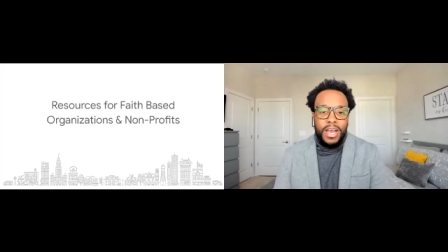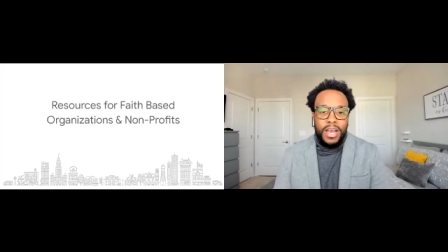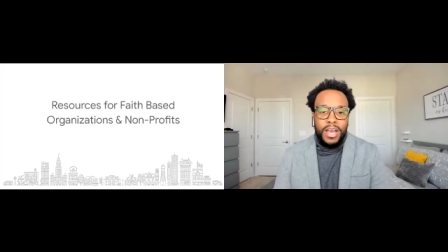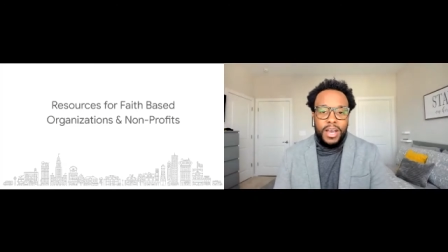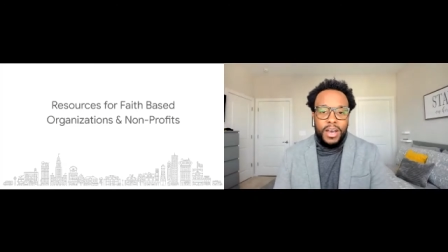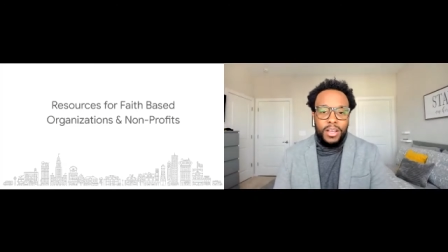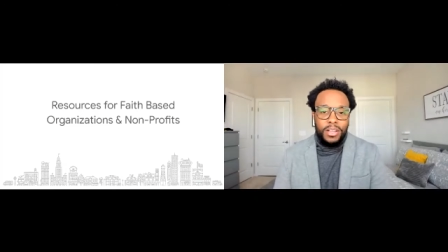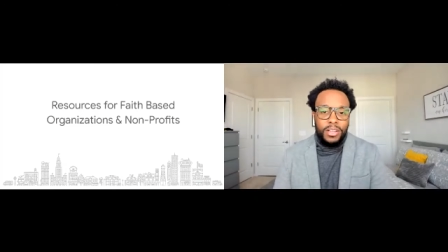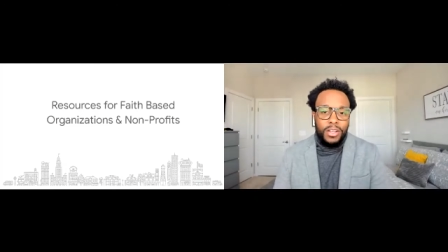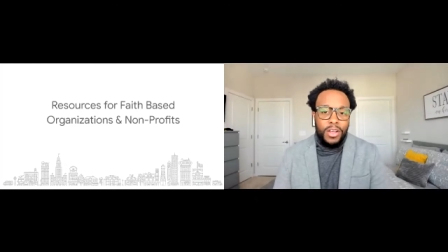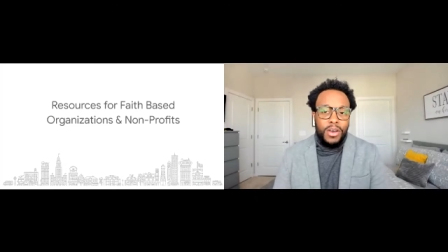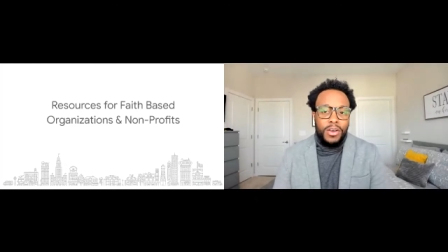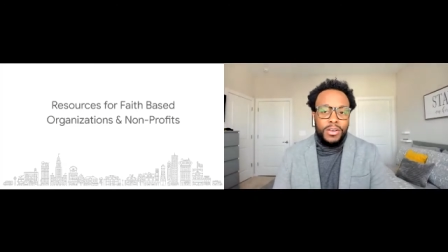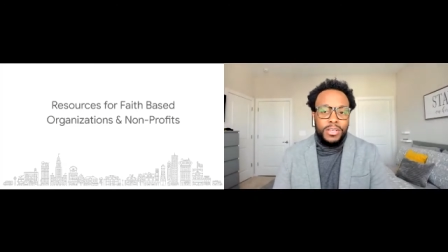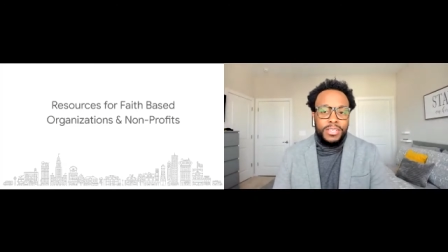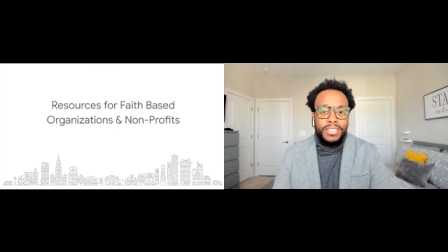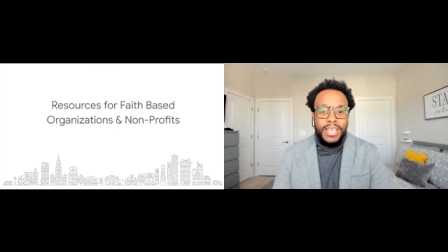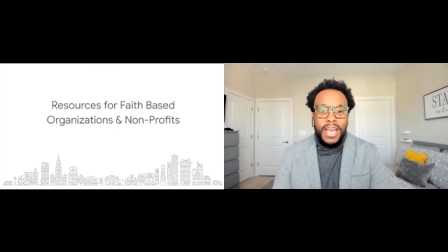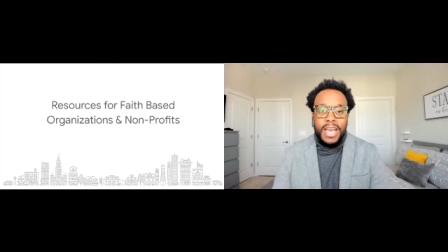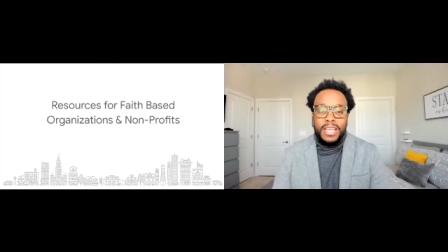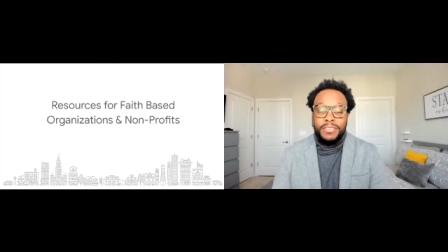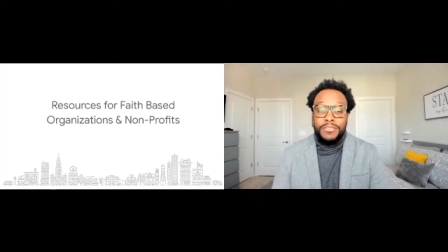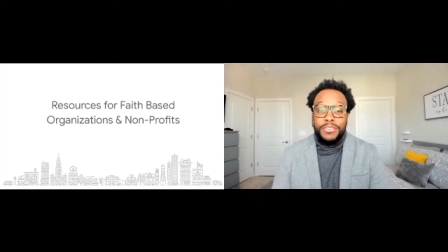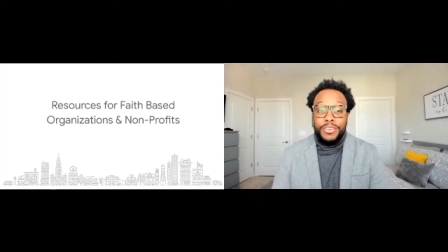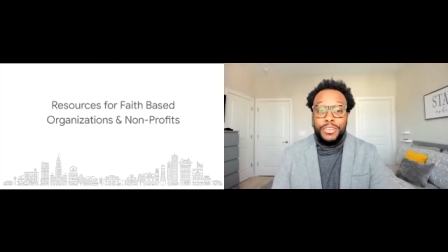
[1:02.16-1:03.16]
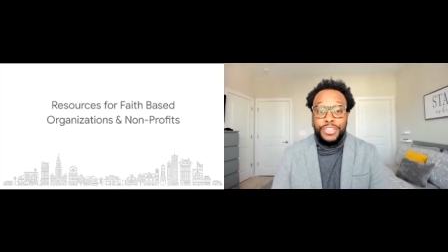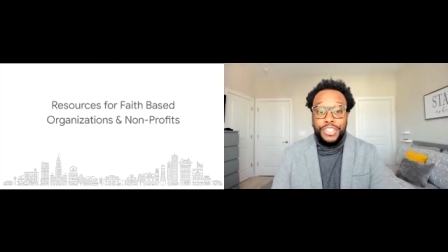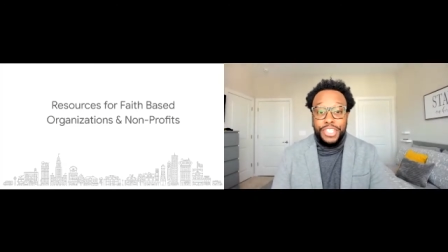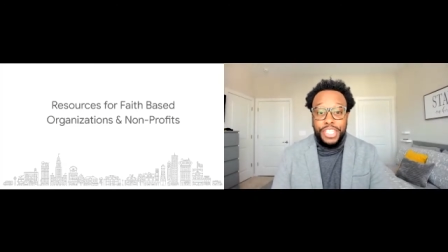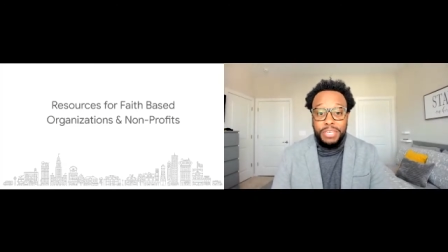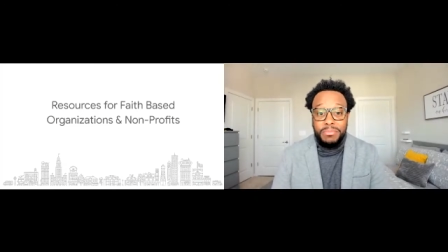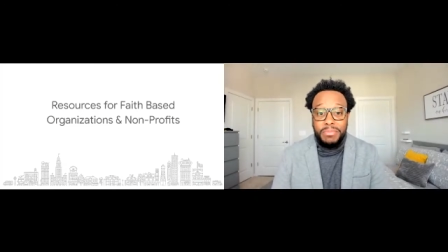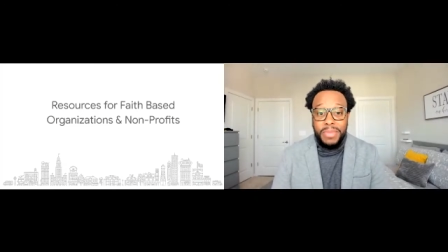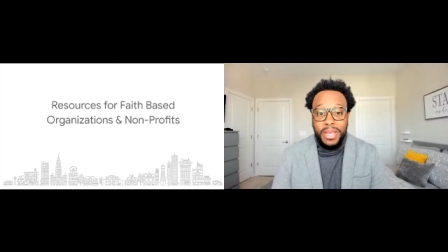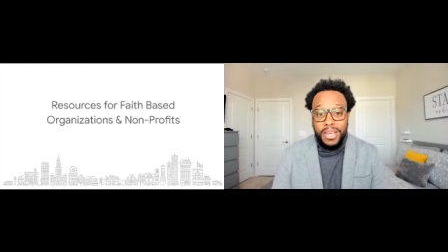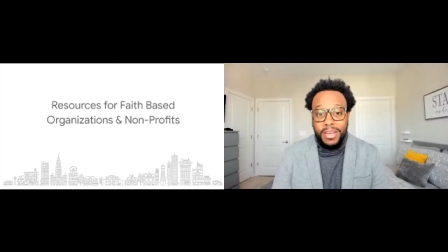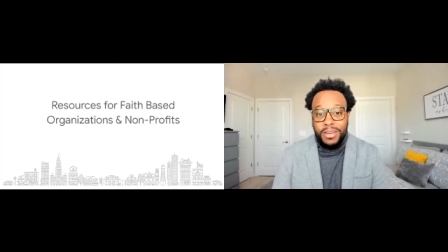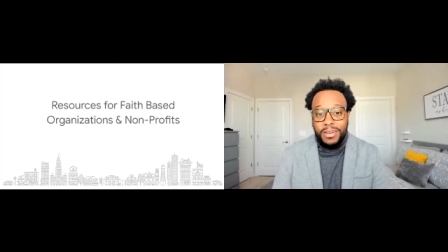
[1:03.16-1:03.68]
alongside of your
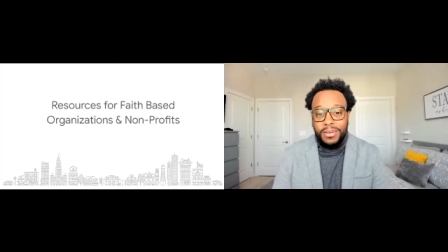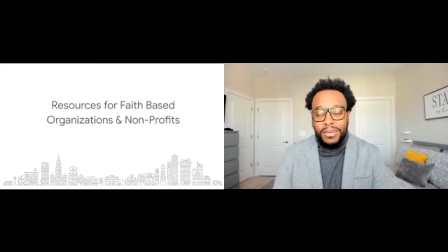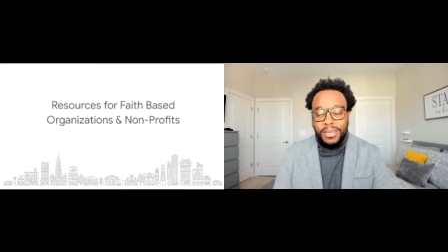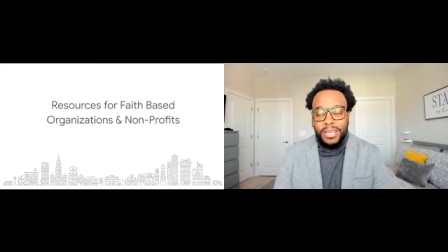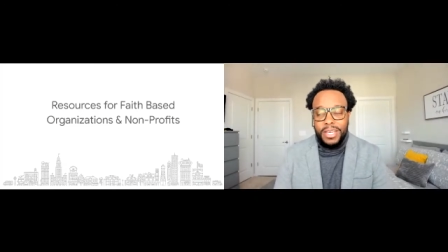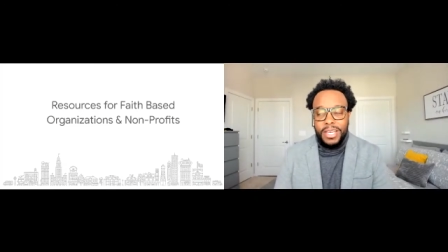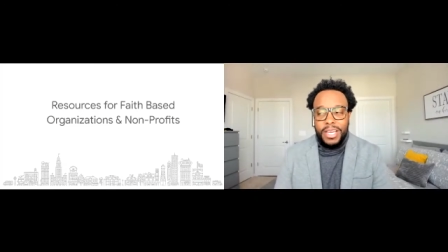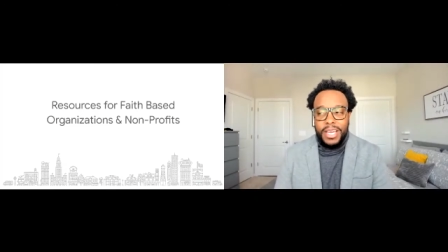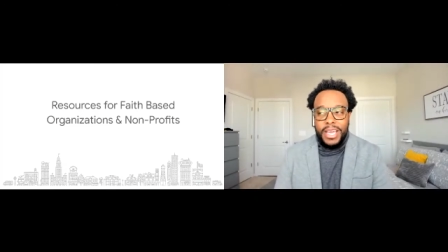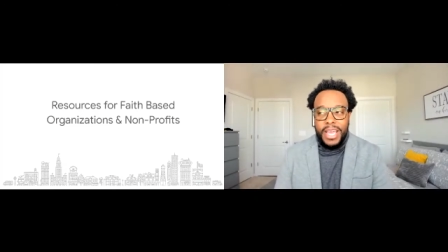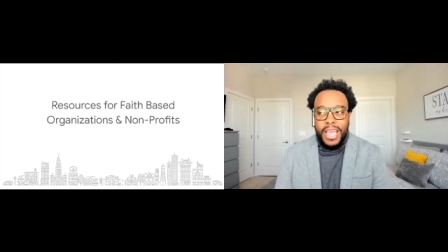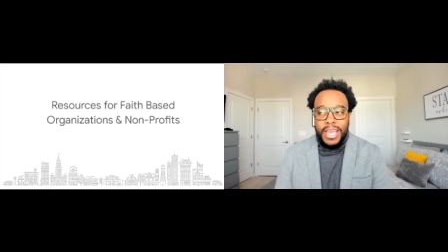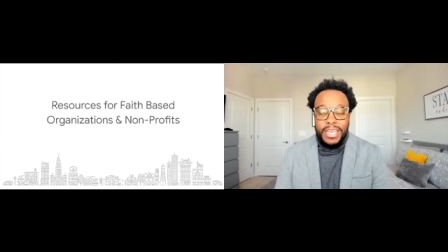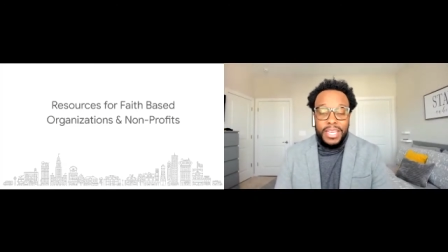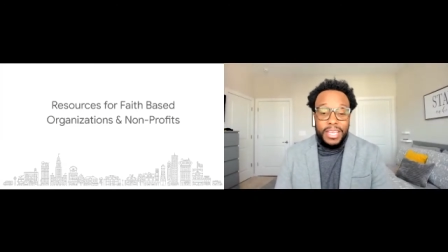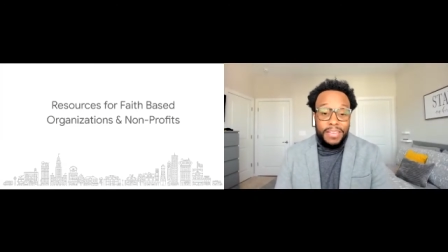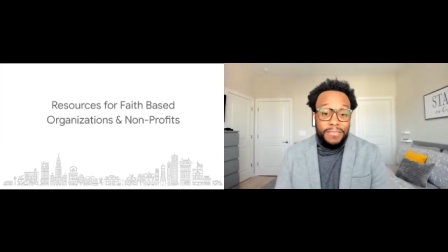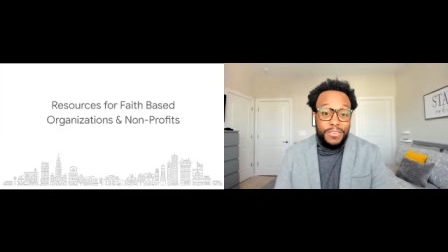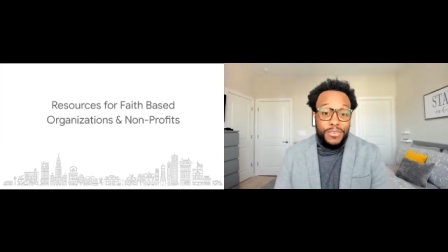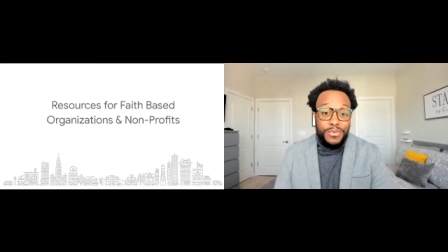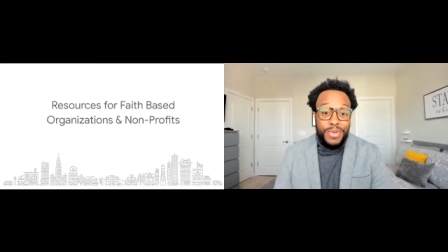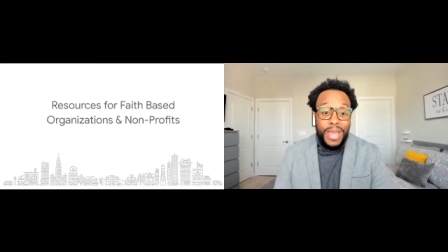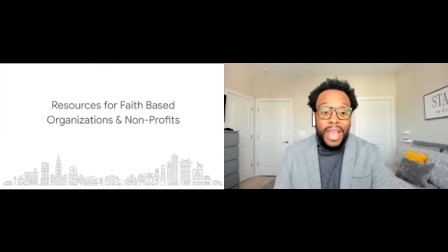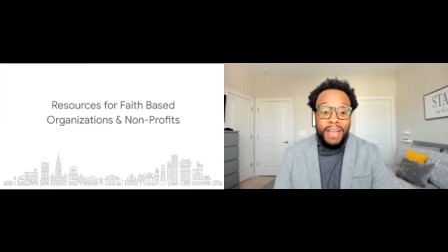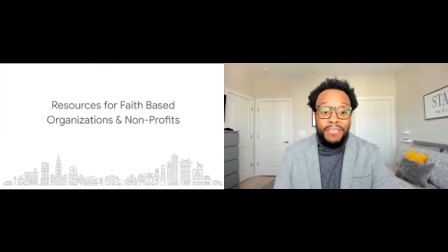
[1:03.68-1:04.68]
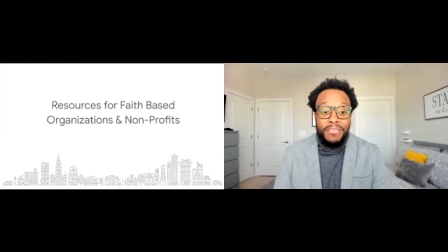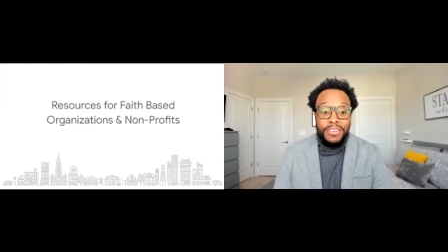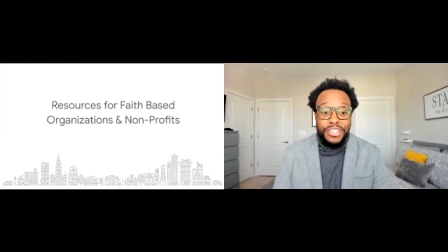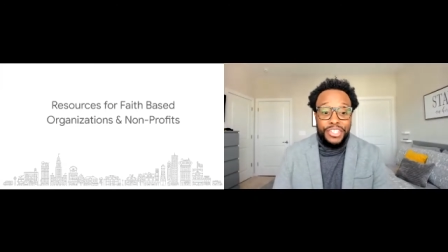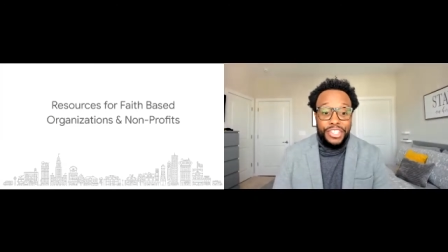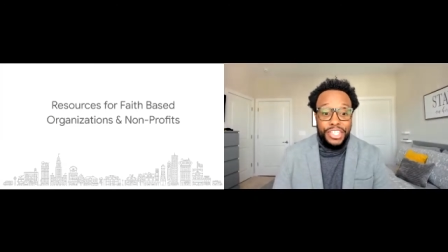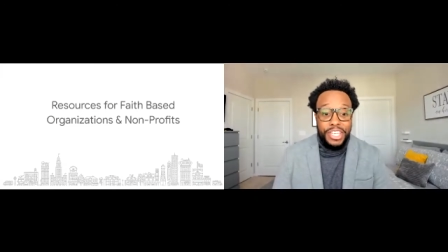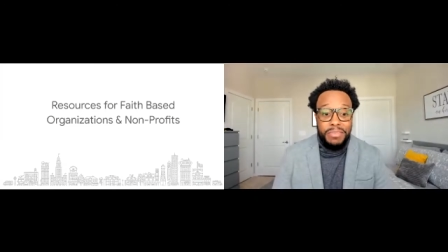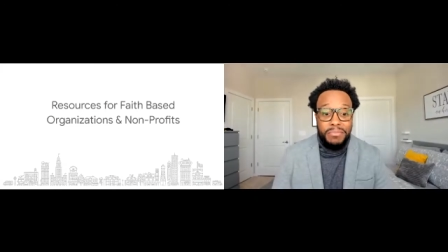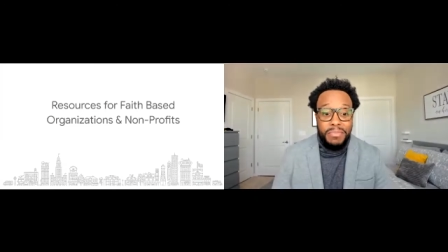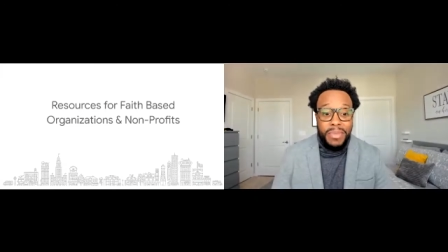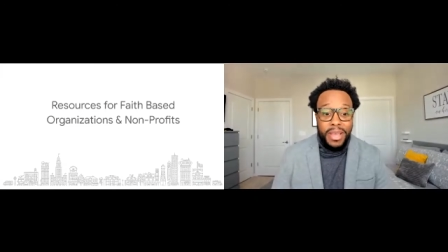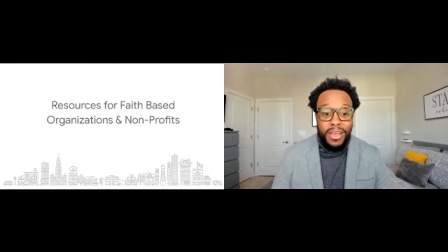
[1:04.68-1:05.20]
Gmail. And if you have a
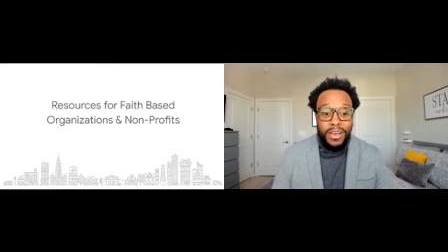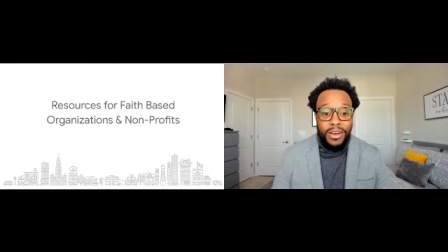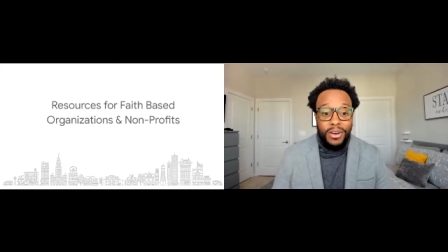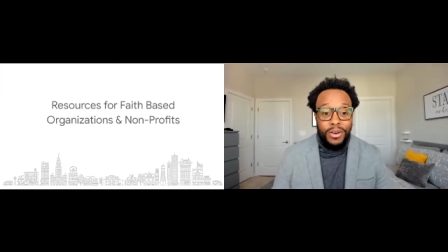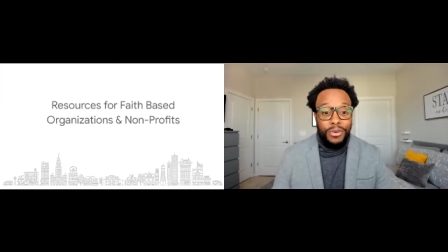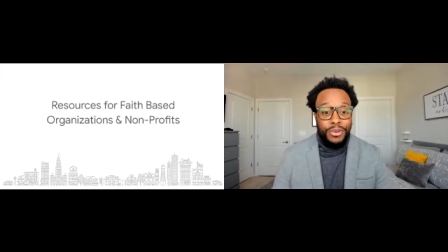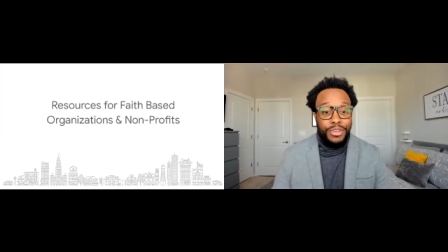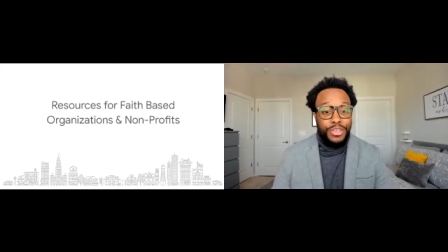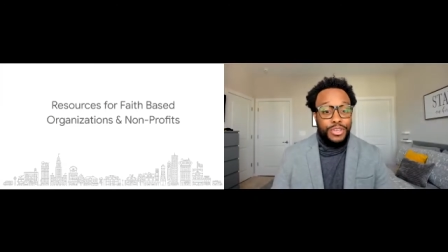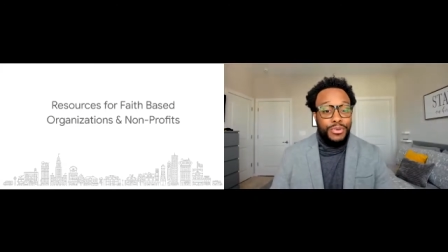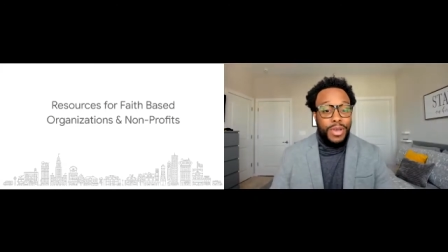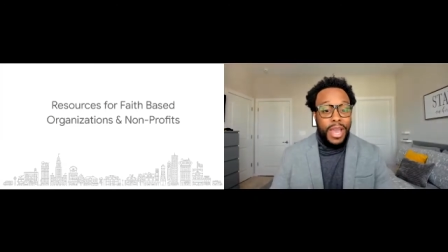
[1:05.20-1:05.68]
Gmail,